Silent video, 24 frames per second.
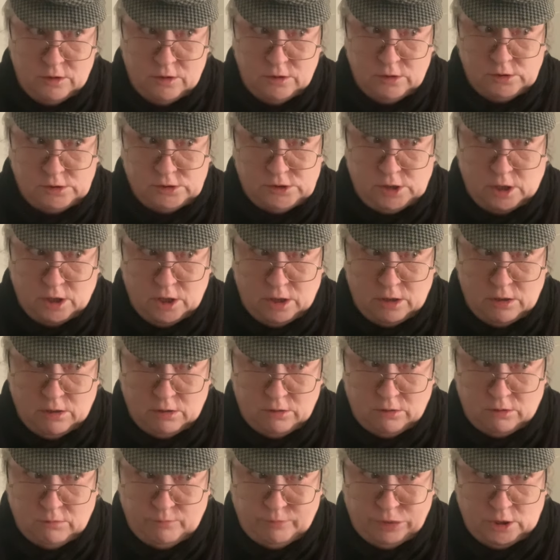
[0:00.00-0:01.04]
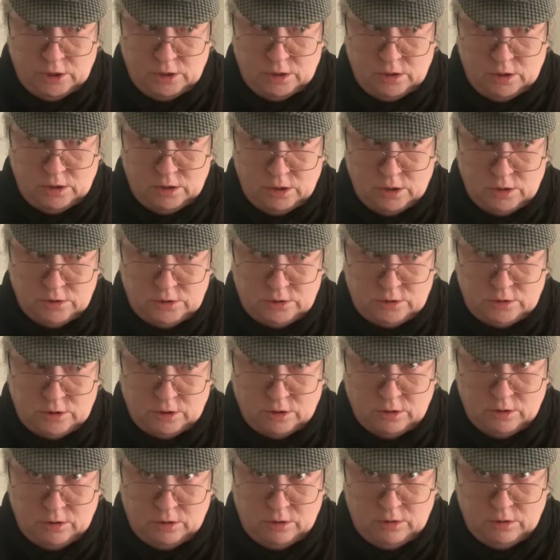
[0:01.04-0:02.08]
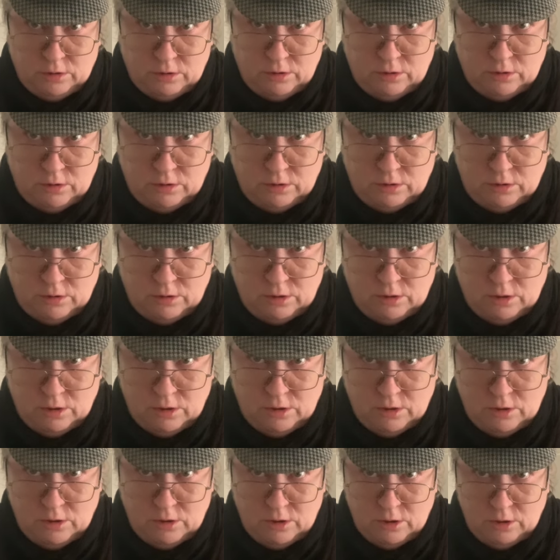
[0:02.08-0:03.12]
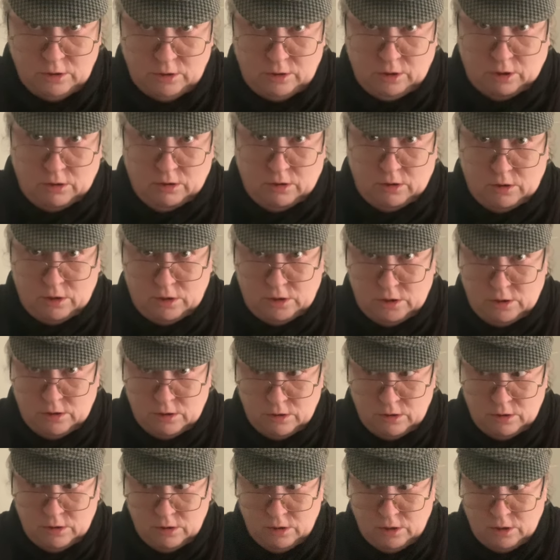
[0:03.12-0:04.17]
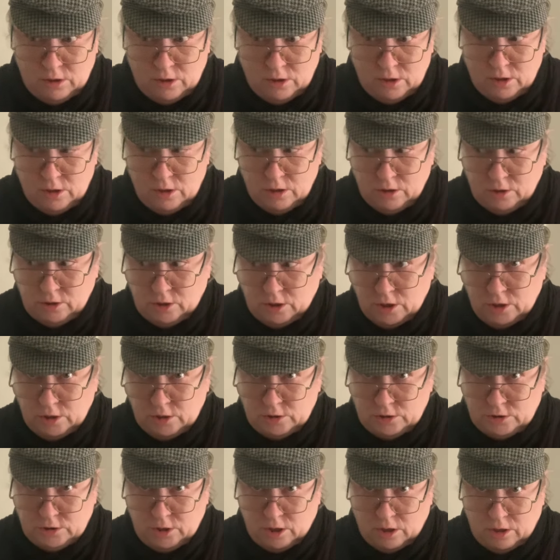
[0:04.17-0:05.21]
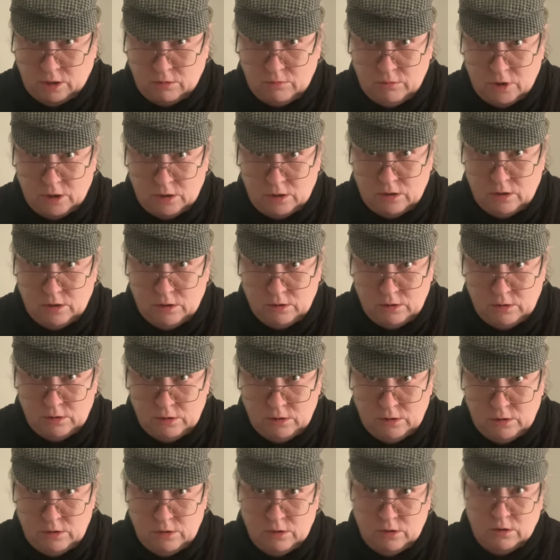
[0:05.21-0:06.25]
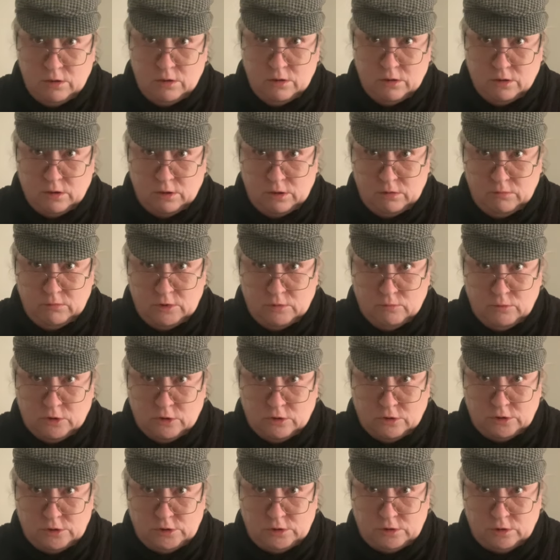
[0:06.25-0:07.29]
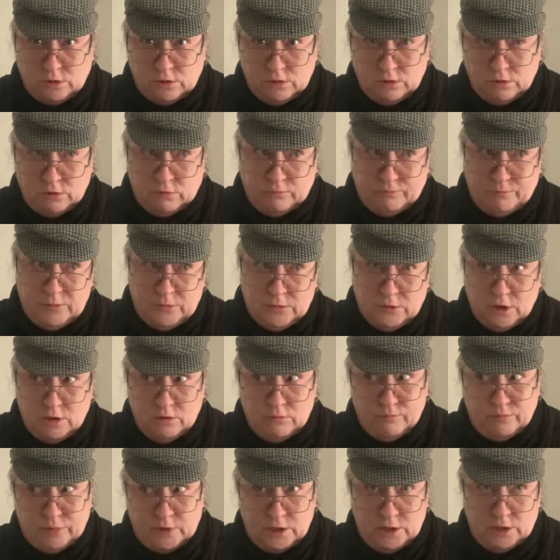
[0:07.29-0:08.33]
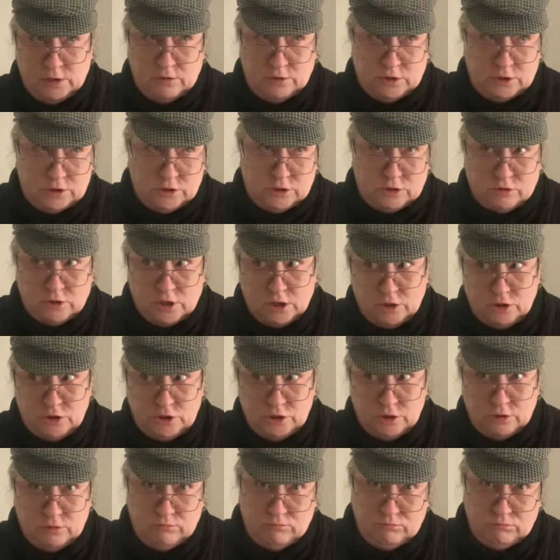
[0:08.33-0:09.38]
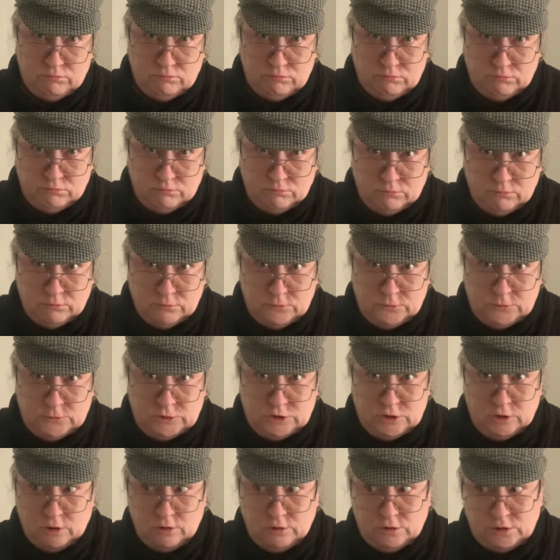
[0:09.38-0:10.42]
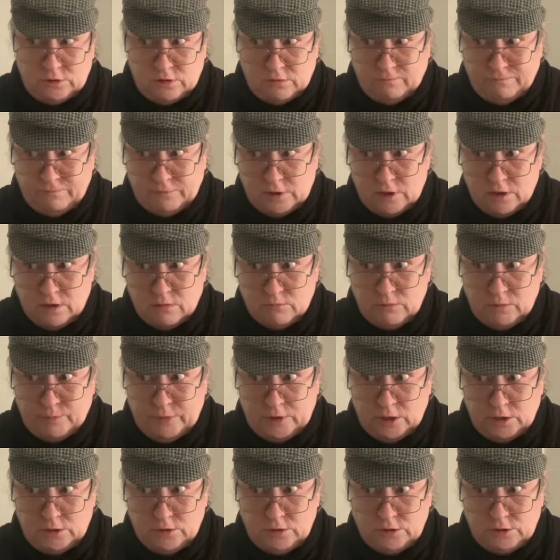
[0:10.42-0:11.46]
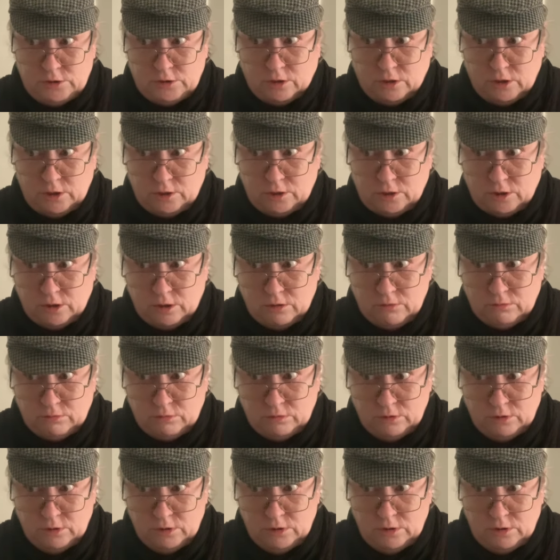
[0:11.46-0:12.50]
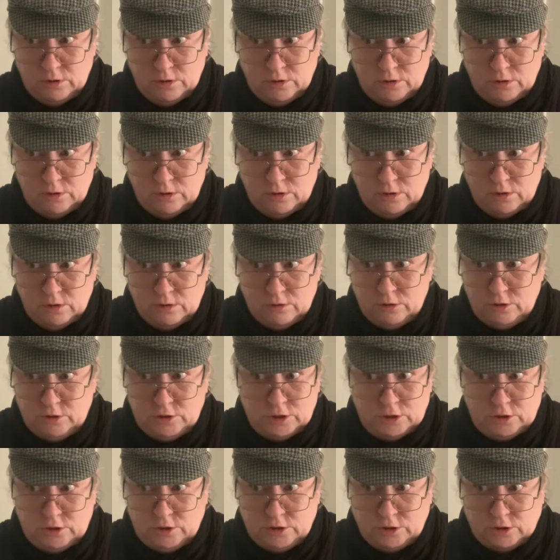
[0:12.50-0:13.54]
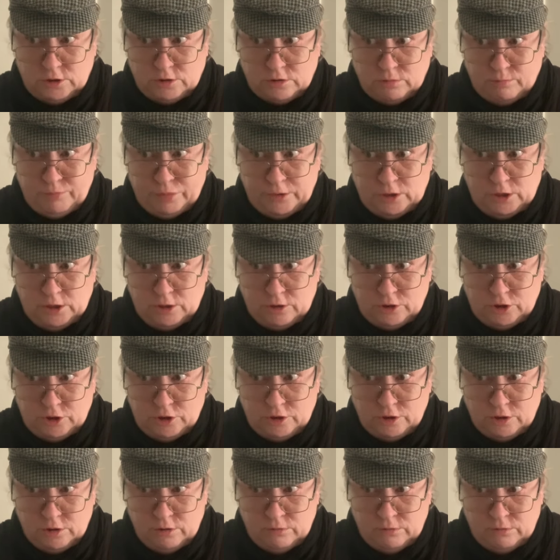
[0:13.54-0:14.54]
saying I got PTSD. Gertie keeps telling me I'm the master of my own bleeding destruction, due to the fact I'm a bleeding psycho. She's just a bitch.